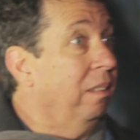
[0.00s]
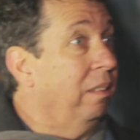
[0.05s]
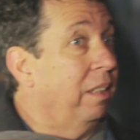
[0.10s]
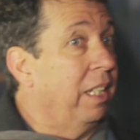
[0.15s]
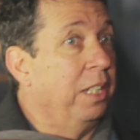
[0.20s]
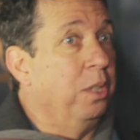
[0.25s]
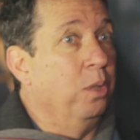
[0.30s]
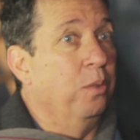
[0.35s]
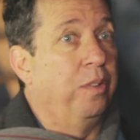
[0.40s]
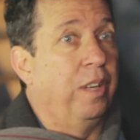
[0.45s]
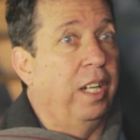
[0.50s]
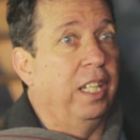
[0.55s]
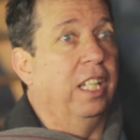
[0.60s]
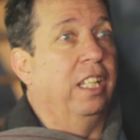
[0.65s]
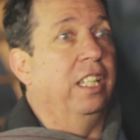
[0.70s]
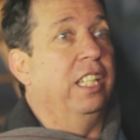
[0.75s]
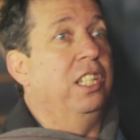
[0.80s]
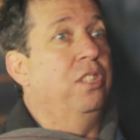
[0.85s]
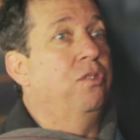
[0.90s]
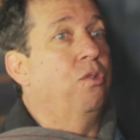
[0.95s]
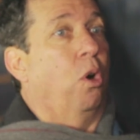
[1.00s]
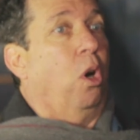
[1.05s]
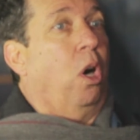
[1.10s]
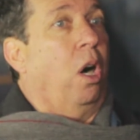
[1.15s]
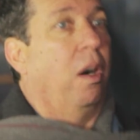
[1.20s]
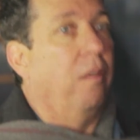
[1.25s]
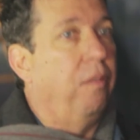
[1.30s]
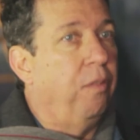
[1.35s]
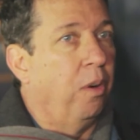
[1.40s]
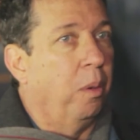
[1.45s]
can you finally
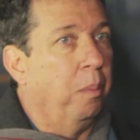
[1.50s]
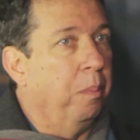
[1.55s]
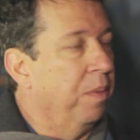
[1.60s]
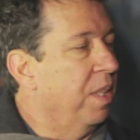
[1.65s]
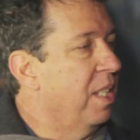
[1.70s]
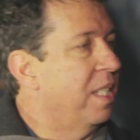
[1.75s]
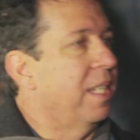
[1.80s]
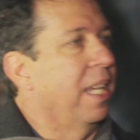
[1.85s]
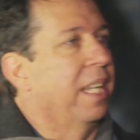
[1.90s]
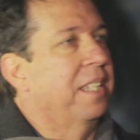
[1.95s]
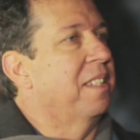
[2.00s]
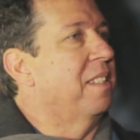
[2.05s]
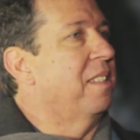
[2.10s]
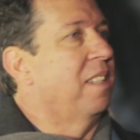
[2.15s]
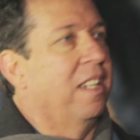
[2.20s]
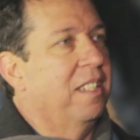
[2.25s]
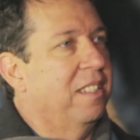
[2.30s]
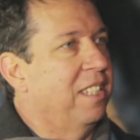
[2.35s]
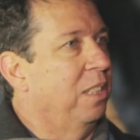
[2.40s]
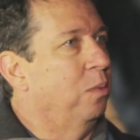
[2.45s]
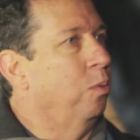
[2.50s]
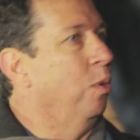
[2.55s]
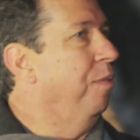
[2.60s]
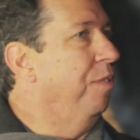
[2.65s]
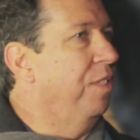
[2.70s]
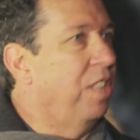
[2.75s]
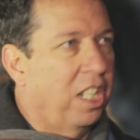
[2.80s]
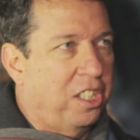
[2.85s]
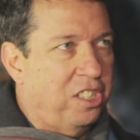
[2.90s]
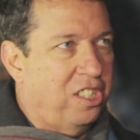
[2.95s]
draw from this exercise that
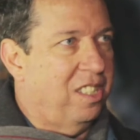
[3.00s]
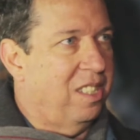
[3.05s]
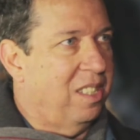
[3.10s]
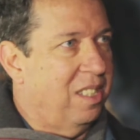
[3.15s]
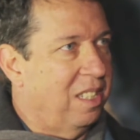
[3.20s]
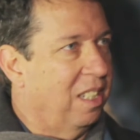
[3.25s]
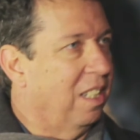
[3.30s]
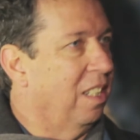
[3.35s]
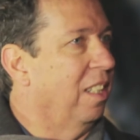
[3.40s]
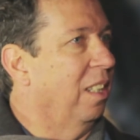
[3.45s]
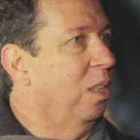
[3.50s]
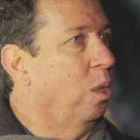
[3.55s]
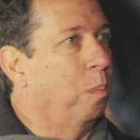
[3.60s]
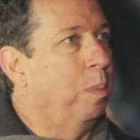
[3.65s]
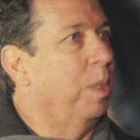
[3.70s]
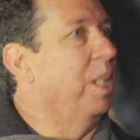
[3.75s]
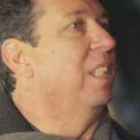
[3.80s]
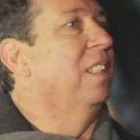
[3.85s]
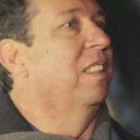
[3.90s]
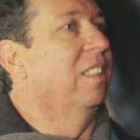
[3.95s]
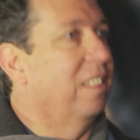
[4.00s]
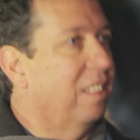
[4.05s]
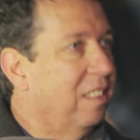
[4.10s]
we've just completed?